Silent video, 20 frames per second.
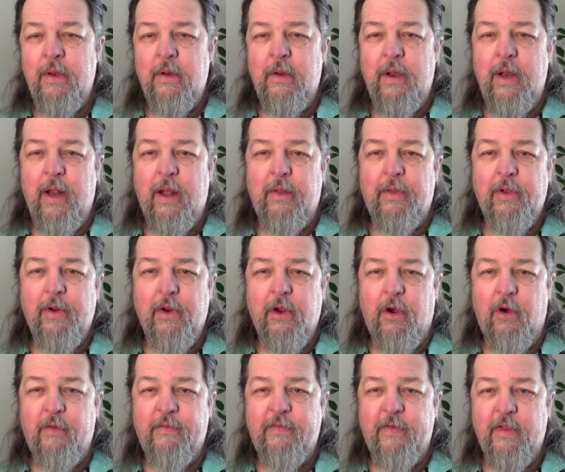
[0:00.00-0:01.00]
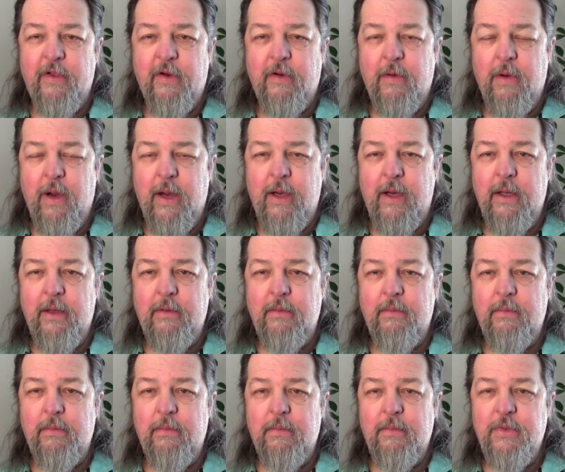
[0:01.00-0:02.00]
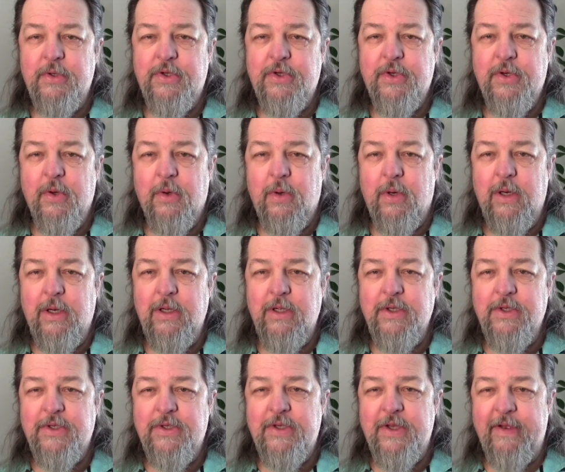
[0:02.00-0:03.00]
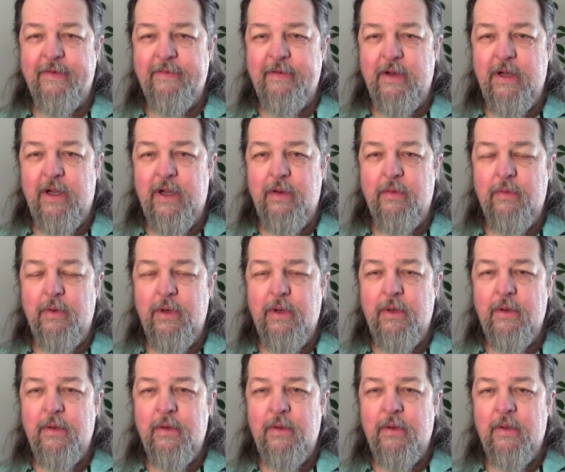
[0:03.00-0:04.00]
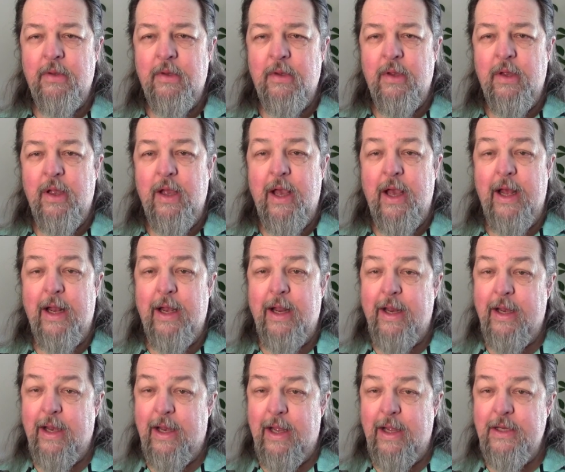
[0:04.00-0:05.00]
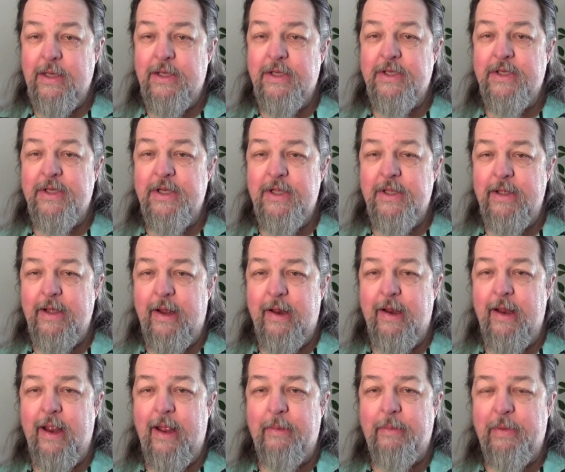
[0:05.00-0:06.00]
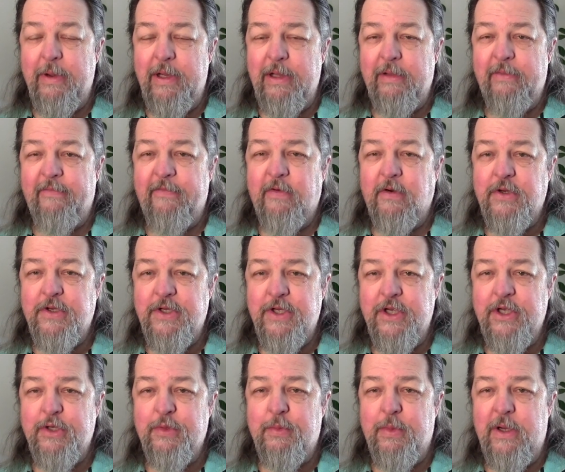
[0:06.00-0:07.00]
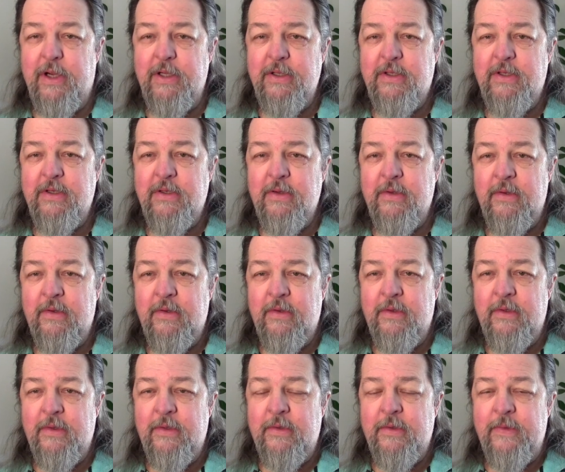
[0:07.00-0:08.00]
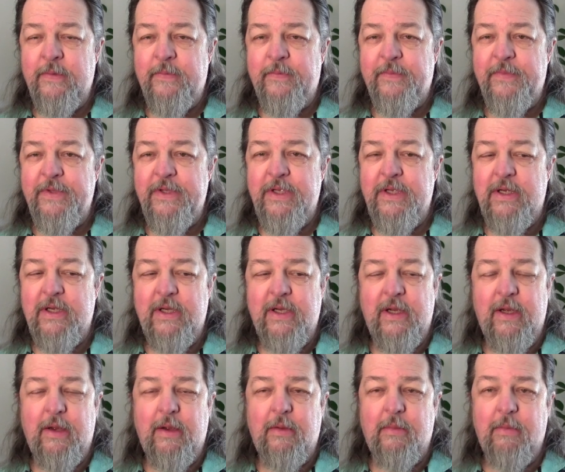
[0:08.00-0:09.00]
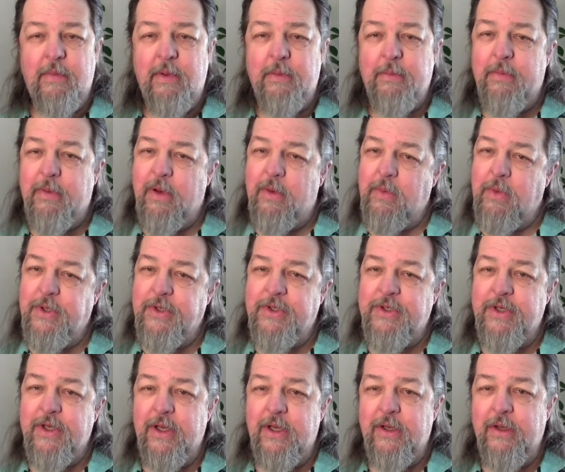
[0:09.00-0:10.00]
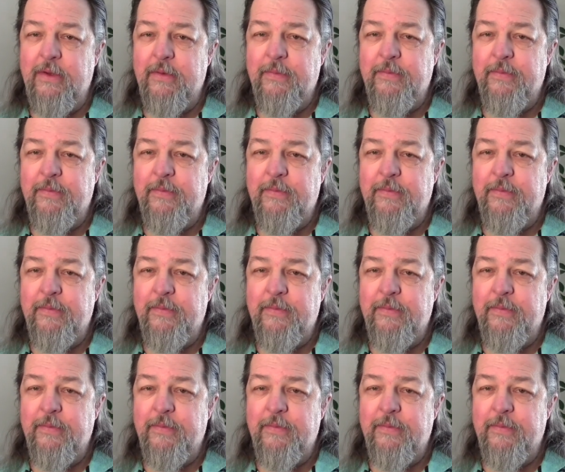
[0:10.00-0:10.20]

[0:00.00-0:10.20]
Now, the goal for the credit score is 700, and I'd like to see that happen in the first 6 months, but we'll see.